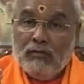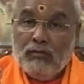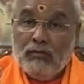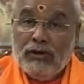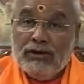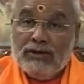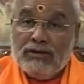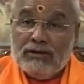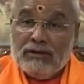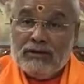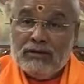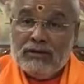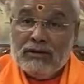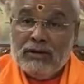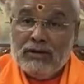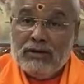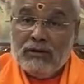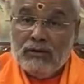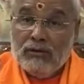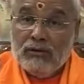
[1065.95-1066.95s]

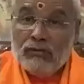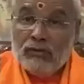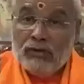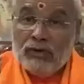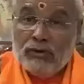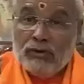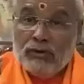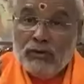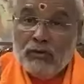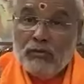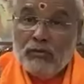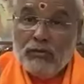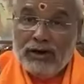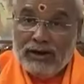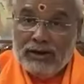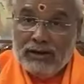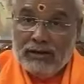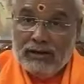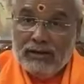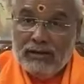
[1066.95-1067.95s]
mastery over your own
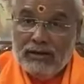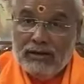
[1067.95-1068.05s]
mind.